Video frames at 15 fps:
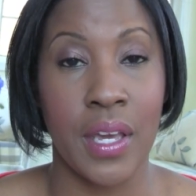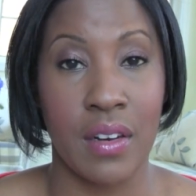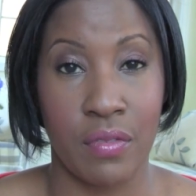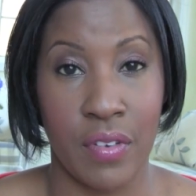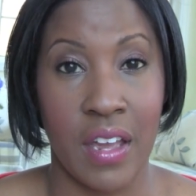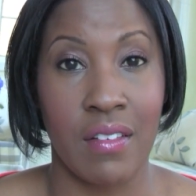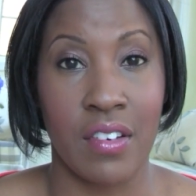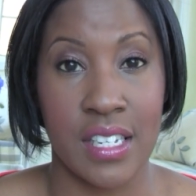be in
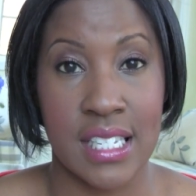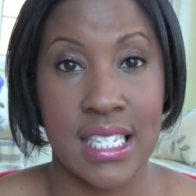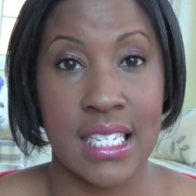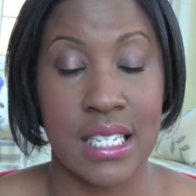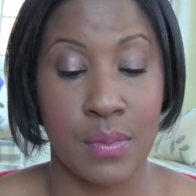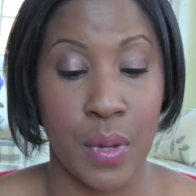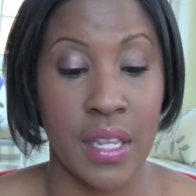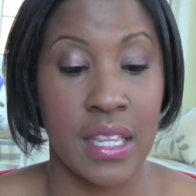favorites
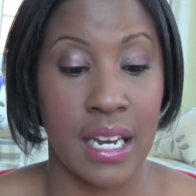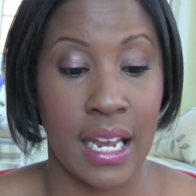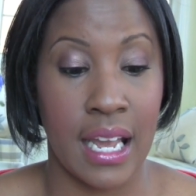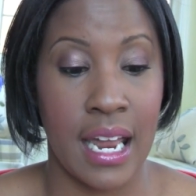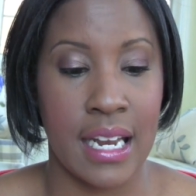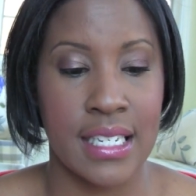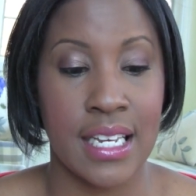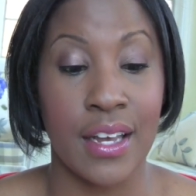this month, and I
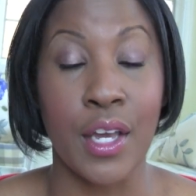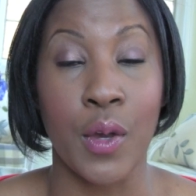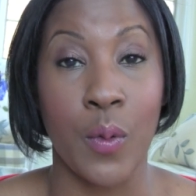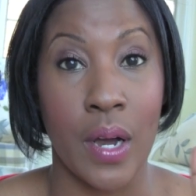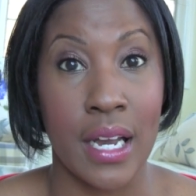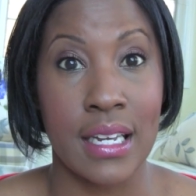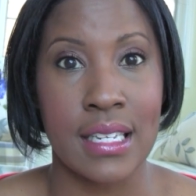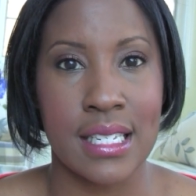gotta tell you
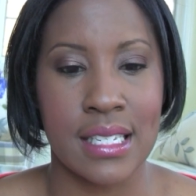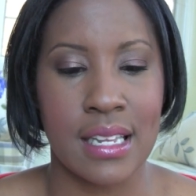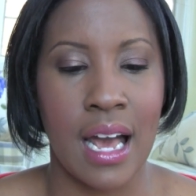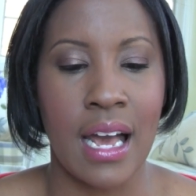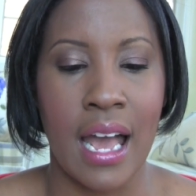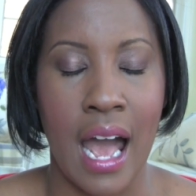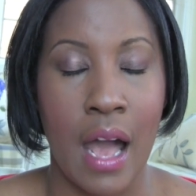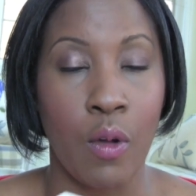why, because
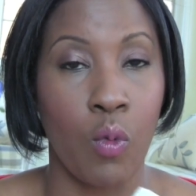I,